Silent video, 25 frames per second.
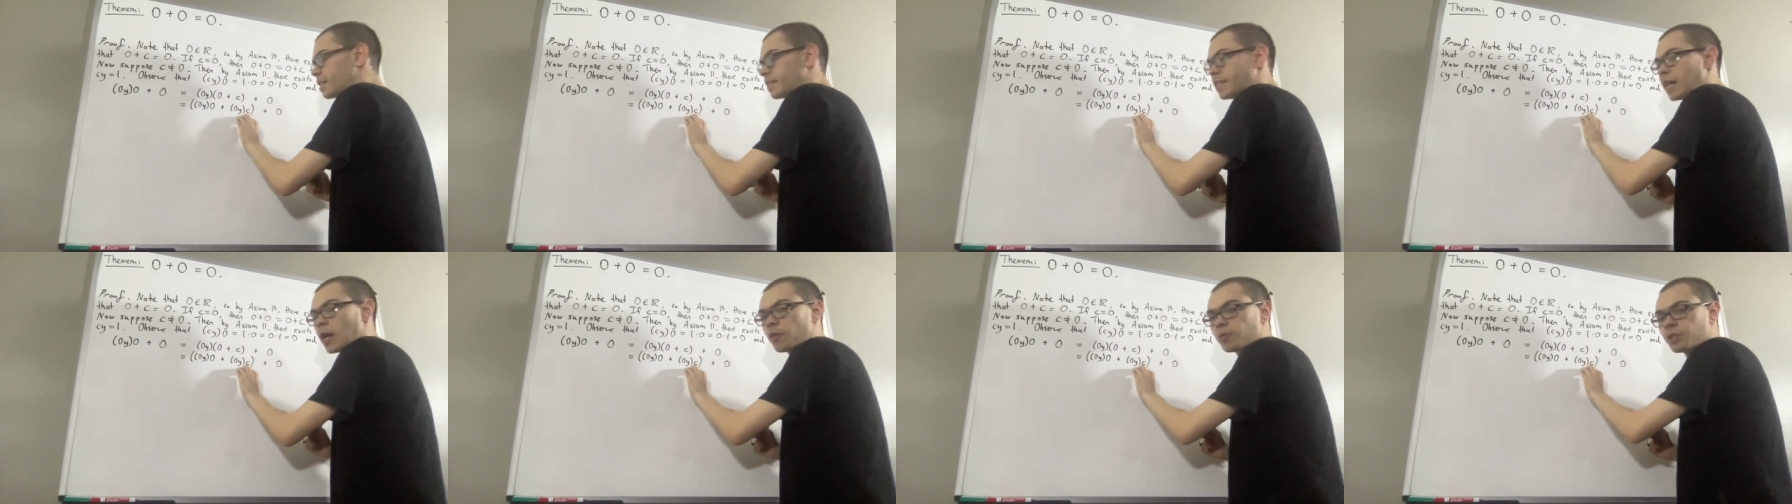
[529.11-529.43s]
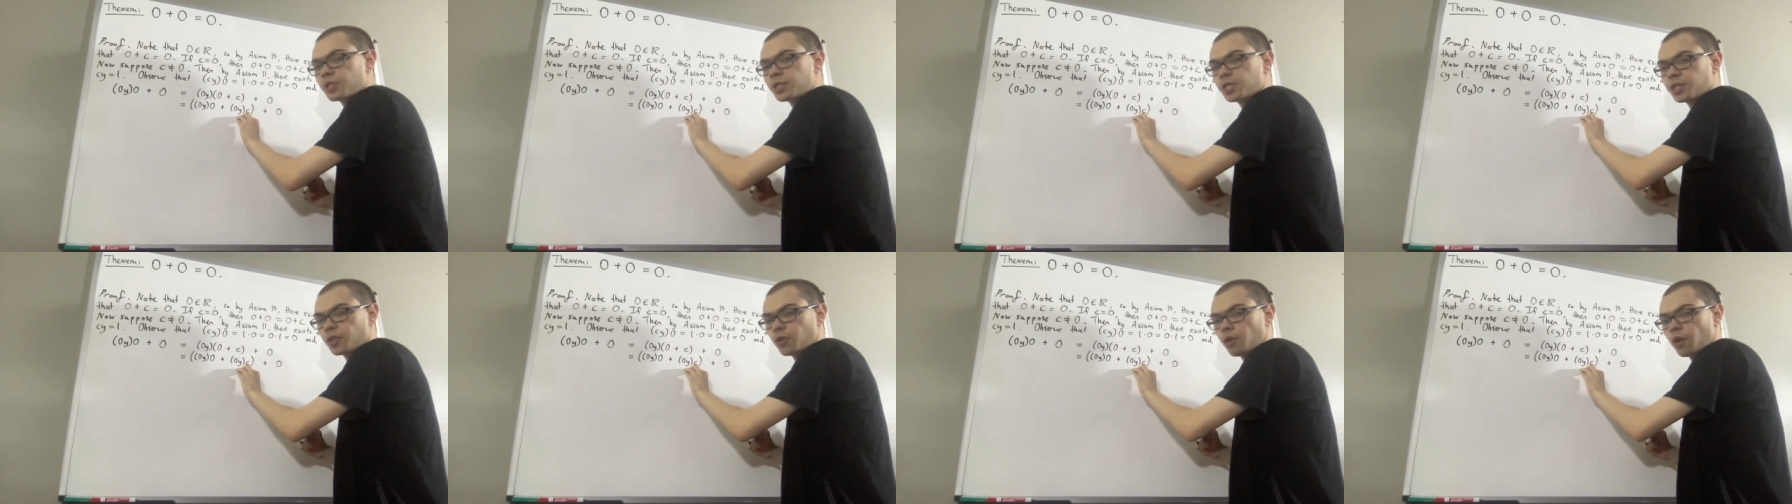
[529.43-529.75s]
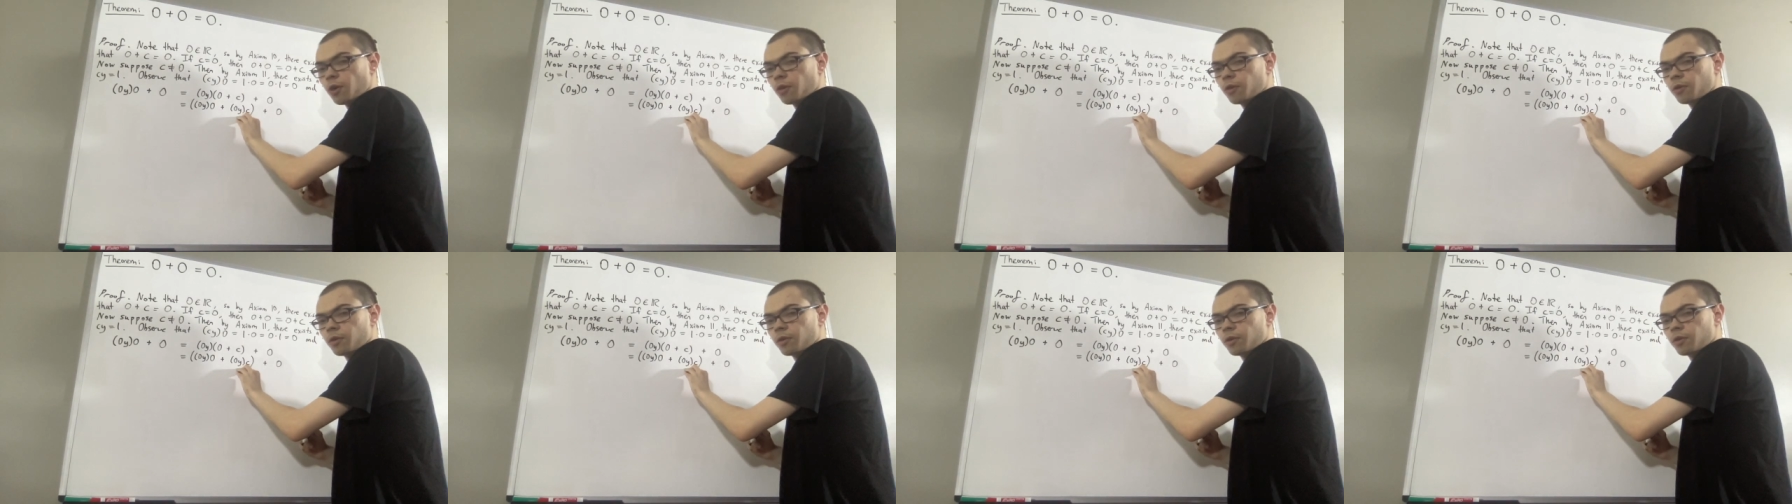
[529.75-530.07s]
down to
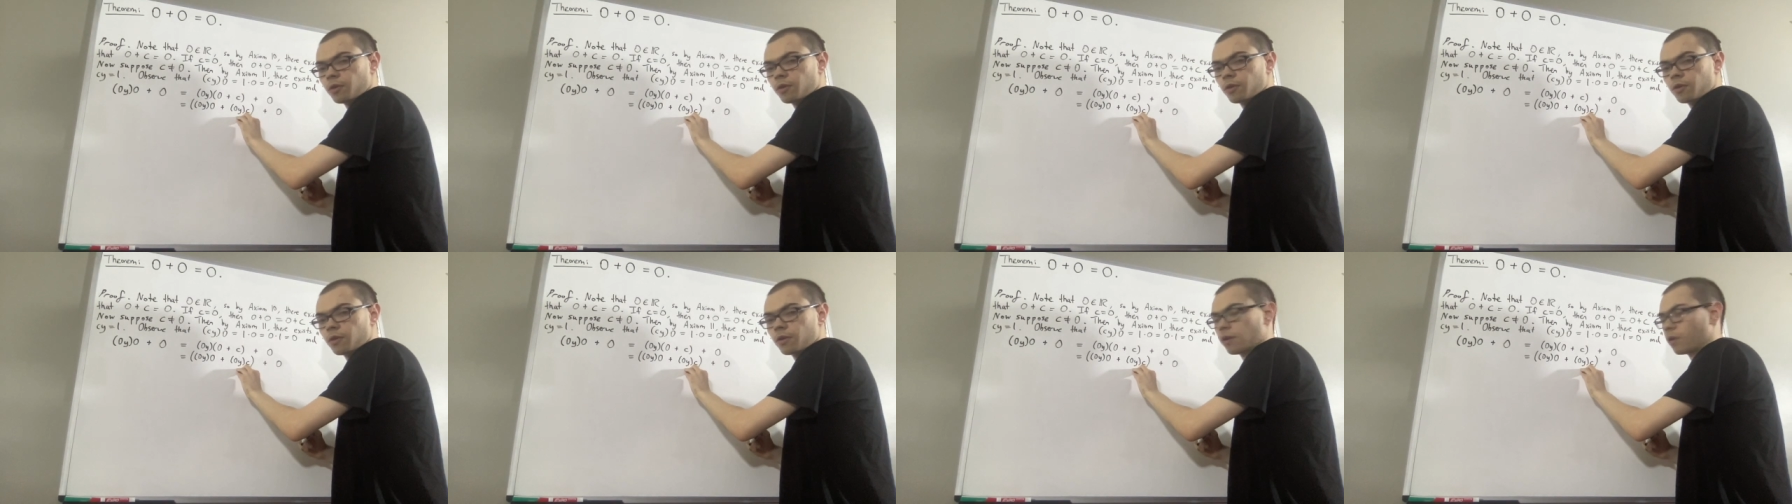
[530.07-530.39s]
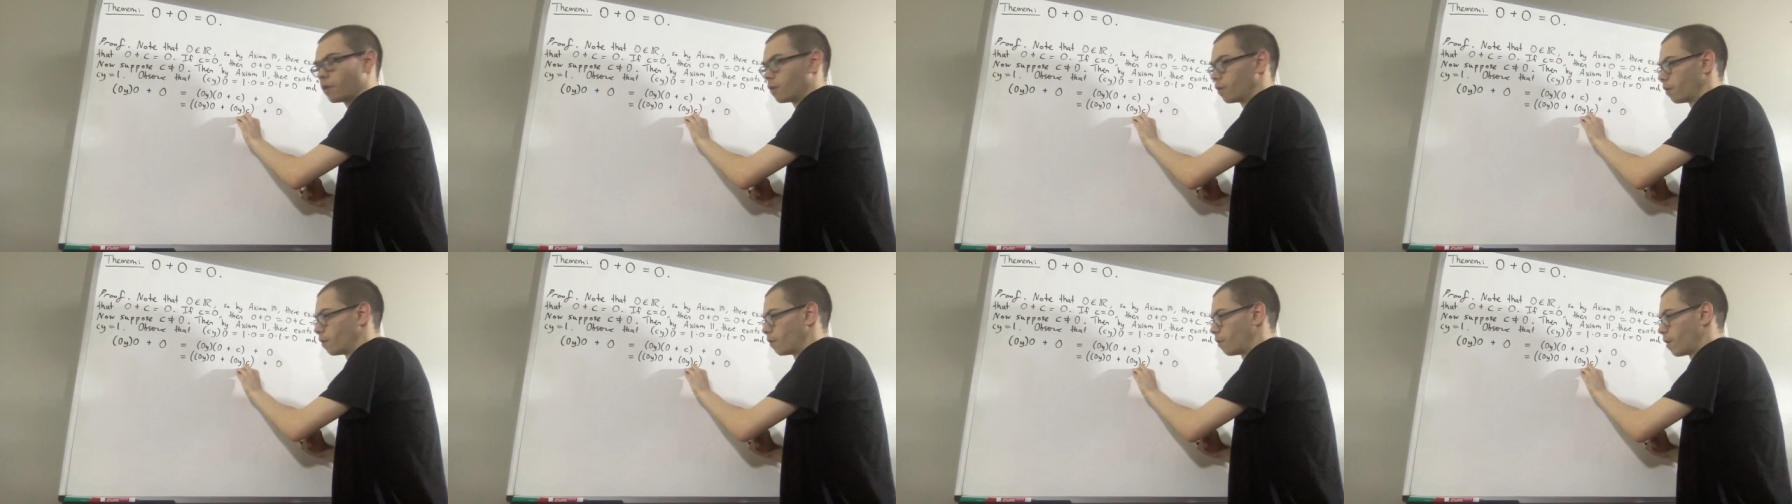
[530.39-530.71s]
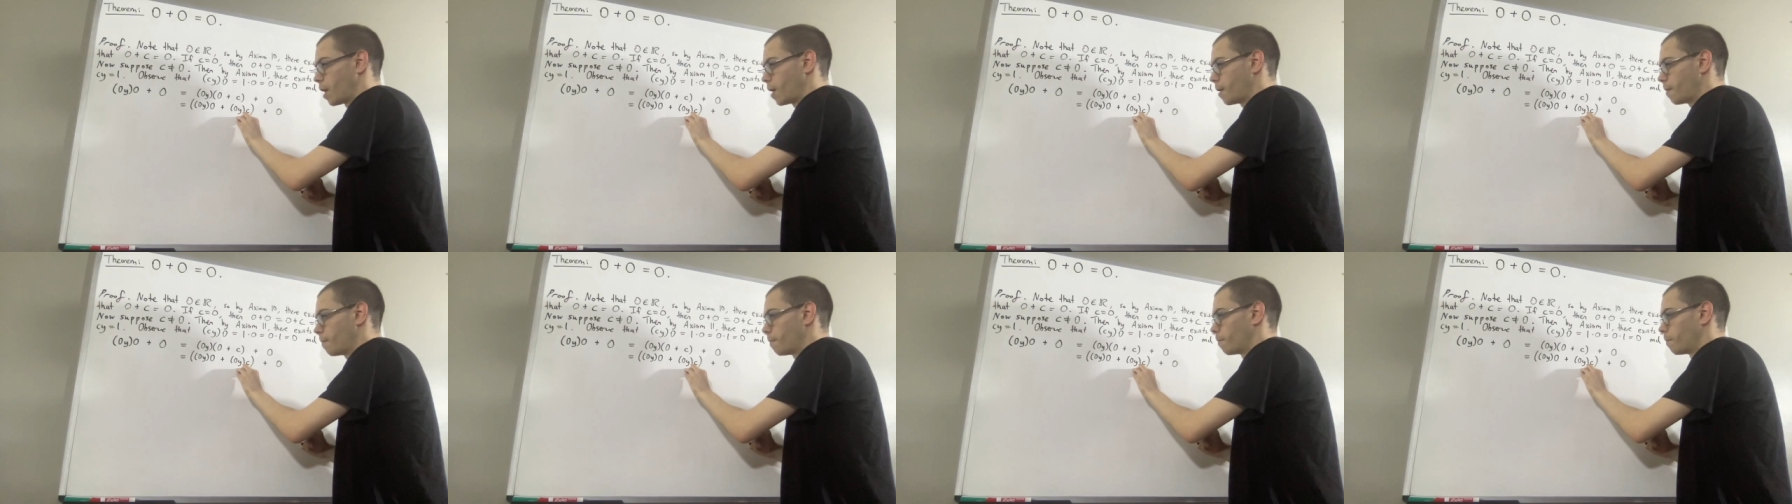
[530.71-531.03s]
0,
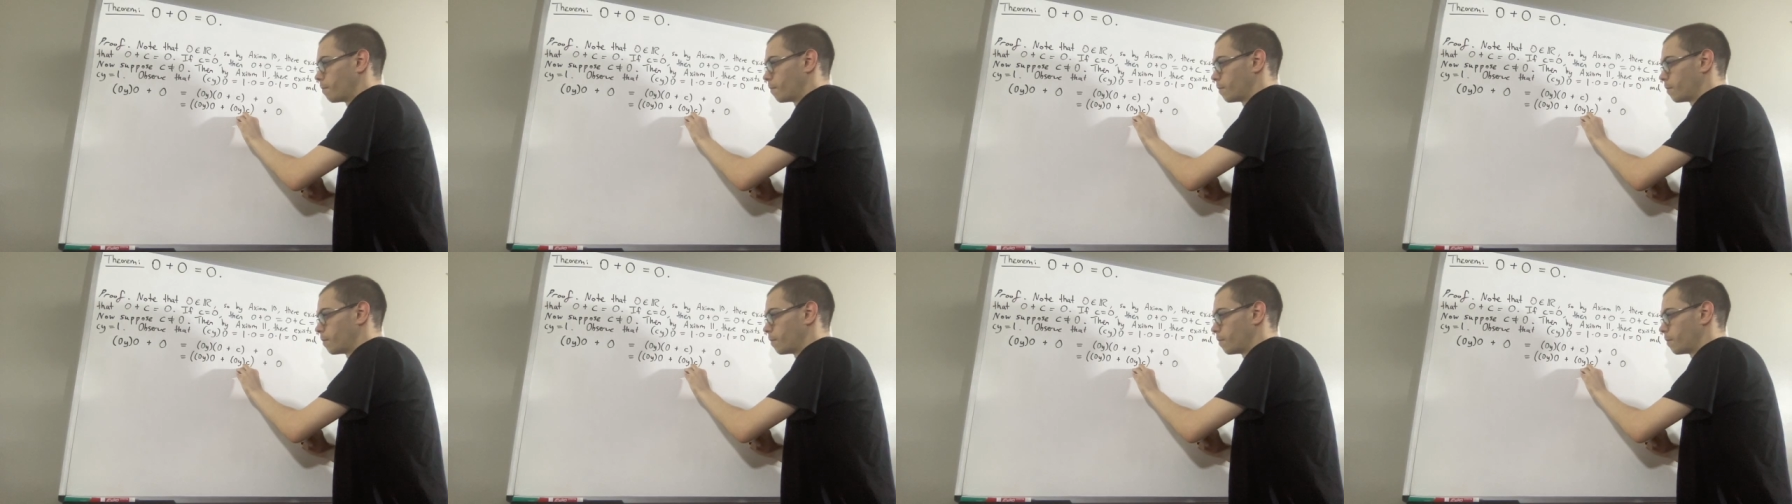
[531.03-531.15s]
right?